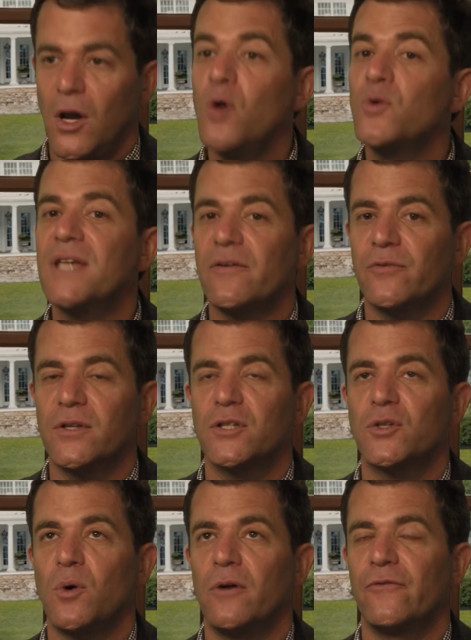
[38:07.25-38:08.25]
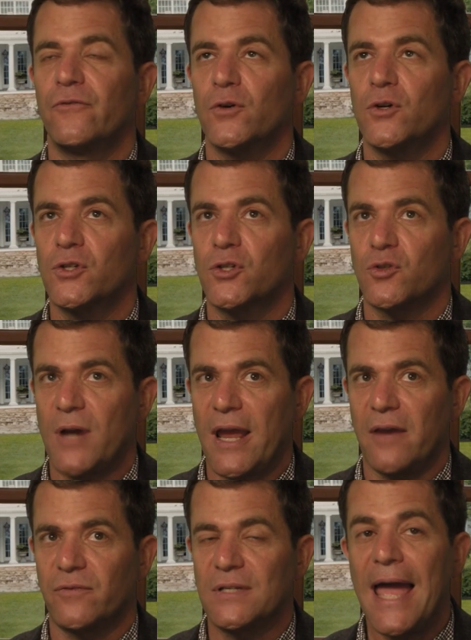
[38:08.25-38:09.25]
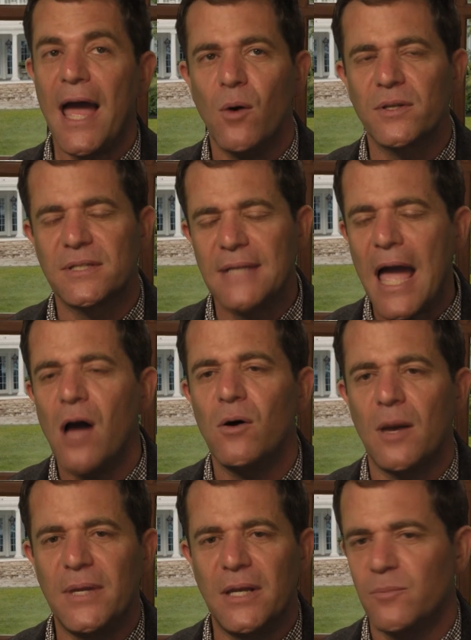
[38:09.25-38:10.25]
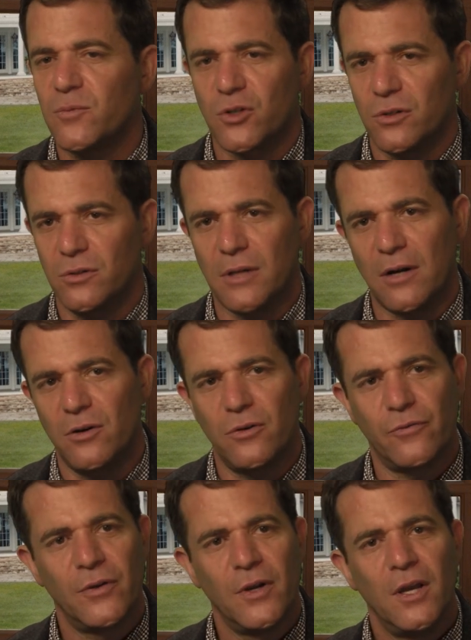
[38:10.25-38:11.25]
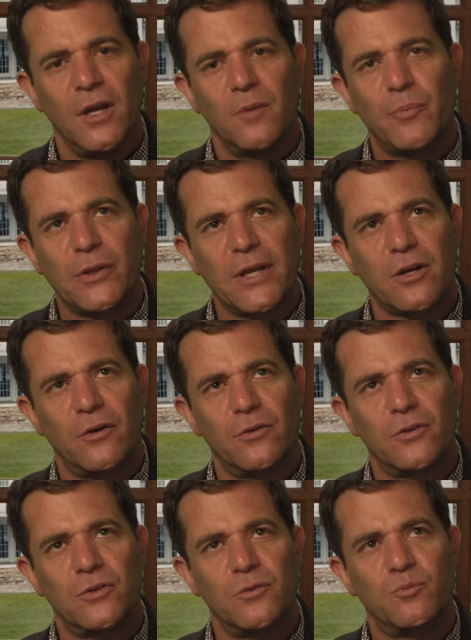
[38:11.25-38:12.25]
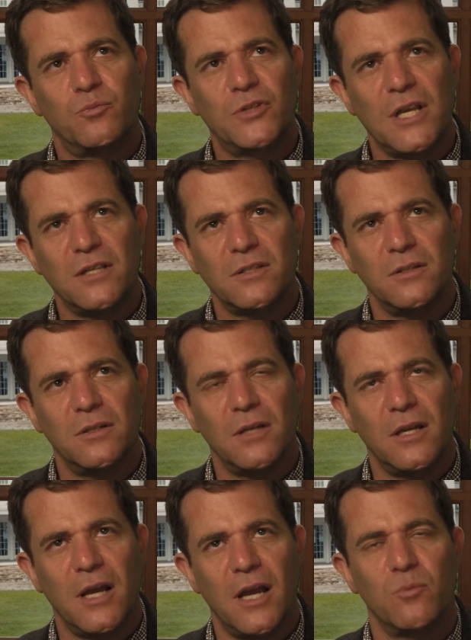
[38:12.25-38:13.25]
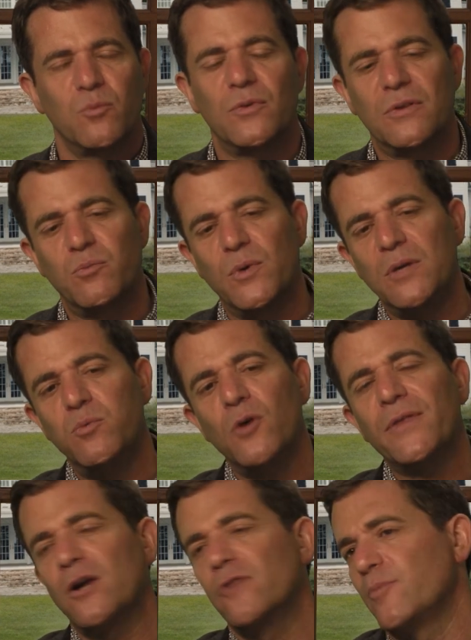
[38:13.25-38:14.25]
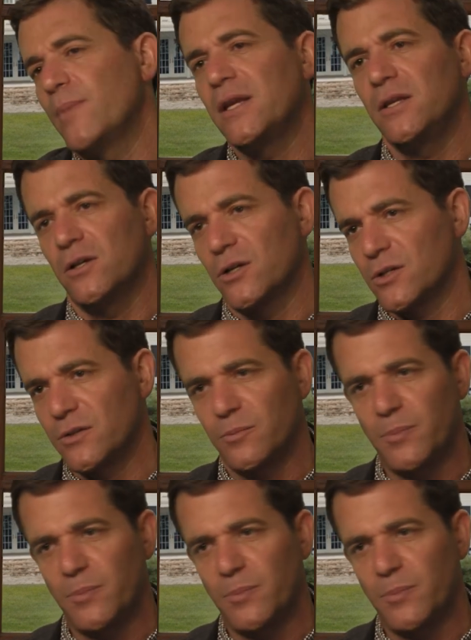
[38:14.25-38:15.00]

Oh, definitely. So our first draft now I'm sure I don't know but Jason and we wrote that over many years.